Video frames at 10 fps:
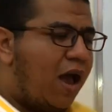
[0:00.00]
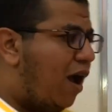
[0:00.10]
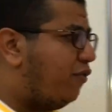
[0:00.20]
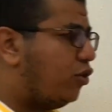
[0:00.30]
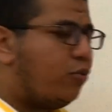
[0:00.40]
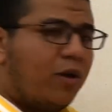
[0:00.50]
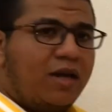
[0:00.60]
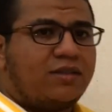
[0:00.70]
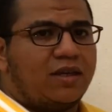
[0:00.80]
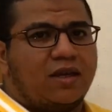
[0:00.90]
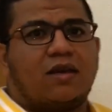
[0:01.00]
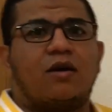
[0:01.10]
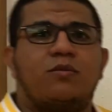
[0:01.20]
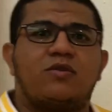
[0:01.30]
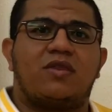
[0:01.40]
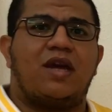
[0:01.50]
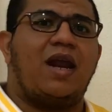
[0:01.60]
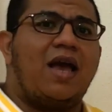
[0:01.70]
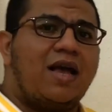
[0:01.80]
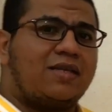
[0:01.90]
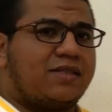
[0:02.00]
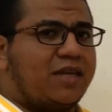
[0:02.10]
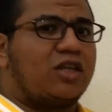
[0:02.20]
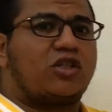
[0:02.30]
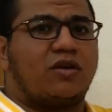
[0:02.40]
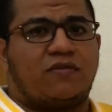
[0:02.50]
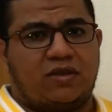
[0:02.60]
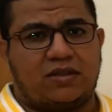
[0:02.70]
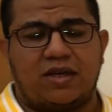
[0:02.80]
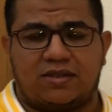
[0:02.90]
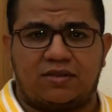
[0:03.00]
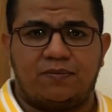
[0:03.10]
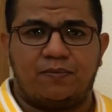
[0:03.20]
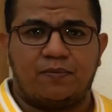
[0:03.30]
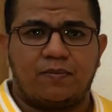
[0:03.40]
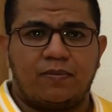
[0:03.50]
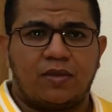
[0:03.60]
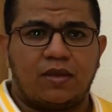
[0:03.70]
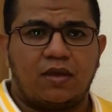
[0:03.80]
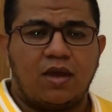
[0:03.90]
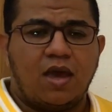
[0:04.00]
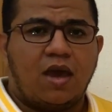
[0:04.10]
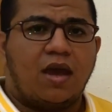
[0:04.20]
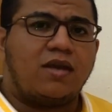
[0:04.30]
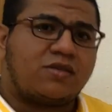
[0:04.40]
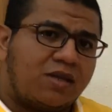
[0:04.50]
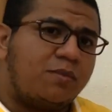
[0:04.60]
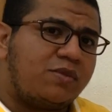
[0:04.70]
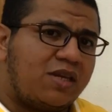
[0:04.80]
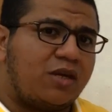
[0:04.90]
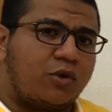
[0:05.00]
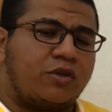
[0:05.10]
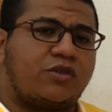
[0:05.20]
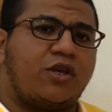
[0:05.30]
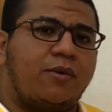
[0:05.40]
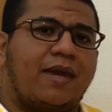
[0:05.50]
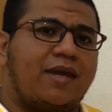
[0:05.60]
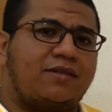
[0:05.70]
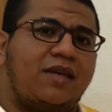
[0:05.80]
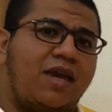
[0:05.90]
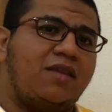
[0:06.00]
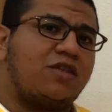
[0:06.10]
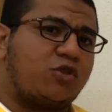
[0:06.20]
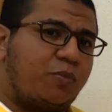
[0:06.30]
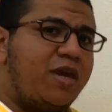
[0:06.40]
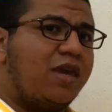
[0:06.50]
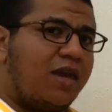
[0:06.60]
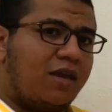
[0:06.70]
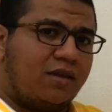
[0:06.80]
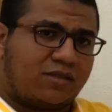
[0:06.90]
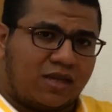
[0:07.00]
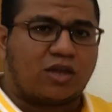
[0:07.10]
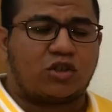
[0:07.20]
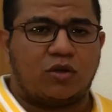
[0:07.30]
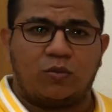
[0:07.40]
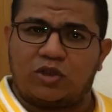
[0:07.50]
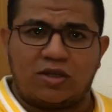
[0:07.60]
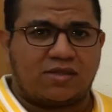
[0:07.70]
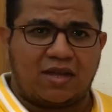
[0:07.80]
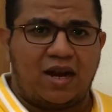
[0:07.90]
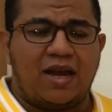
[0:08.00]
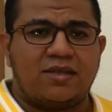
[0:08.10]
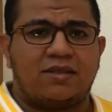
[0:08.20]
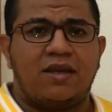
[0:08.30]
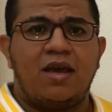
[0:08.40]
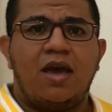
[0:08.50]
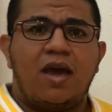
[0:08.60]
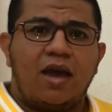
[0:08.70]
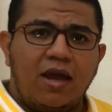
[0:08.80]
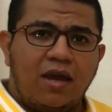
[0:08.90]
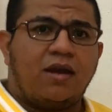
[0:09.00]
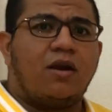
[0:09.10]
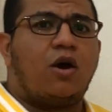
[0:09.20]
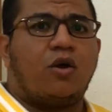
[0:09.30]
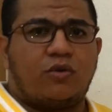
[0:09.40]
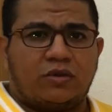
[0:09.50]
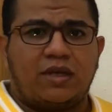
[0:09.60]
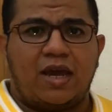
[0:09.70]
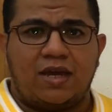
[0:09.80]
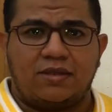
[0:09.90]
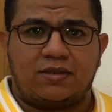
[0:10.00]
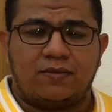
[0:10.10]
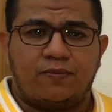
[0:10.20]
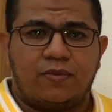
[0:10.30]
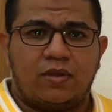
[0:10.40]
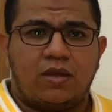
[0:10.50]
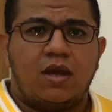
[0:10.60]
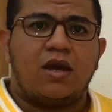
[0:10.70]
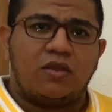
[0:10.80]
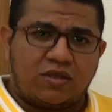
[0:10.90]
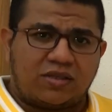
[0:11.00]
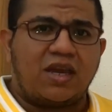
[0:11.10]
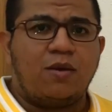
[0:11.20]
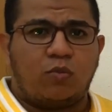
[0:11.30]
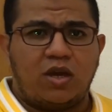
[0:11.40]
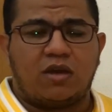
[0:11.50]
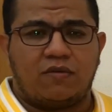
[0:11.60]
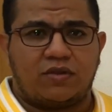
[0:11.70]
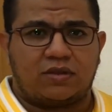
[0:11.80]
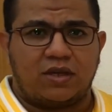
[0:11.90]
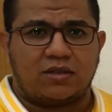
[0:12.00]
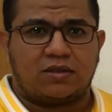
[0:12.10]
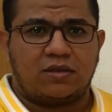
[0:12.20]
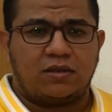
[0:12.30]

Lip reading: After writing comes the last section of the test. In some centers you can take the speaking section, which is the last, in other days, in the same week of the test.